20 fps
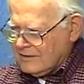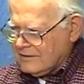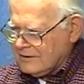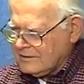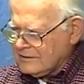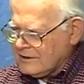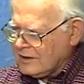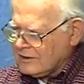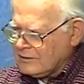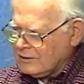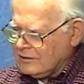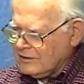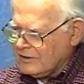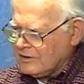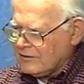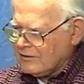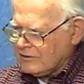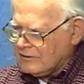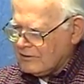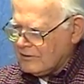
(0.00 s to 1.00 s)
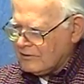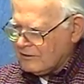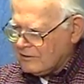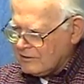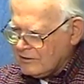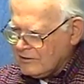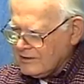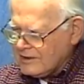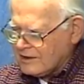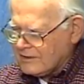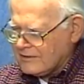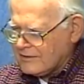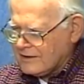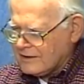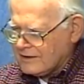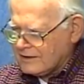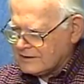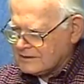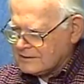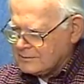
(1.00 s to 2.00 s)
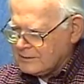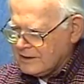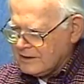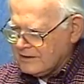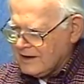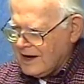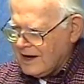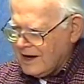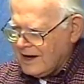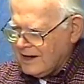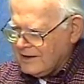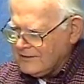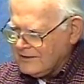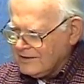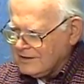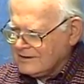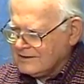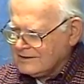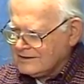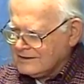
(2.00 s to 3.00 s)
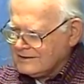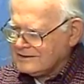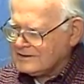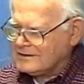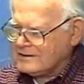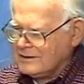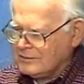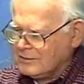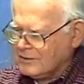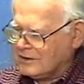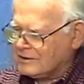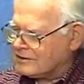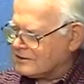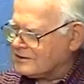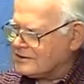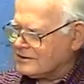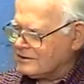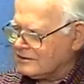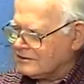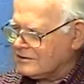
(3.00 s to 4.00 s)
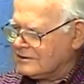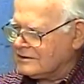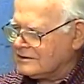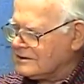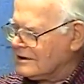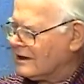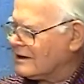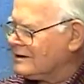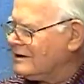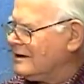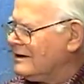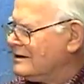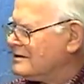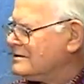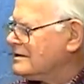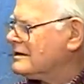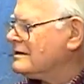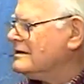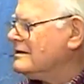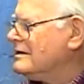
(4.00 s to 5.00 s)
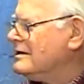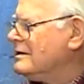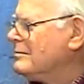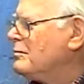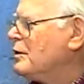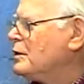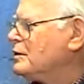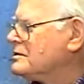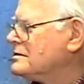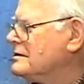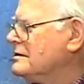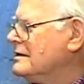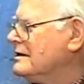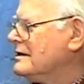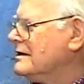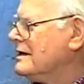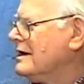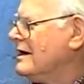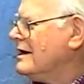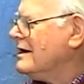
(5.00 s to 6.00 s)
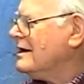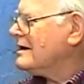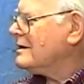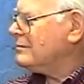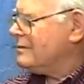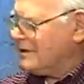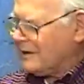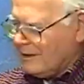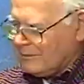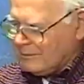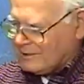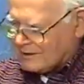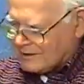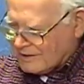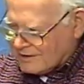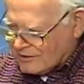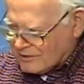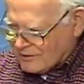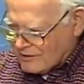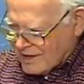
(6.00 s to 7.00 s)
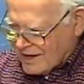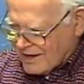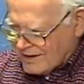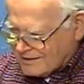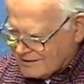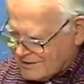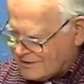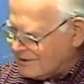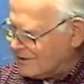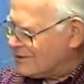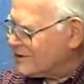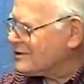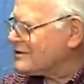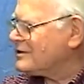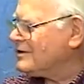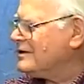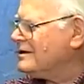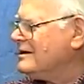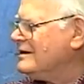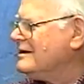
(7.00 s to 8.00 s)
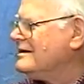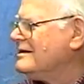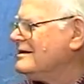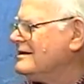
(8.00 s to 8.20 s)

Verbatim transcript: not only are they learning things, but I think it does something to children psychologically and emotionally oh. be able to get their hands in the soil.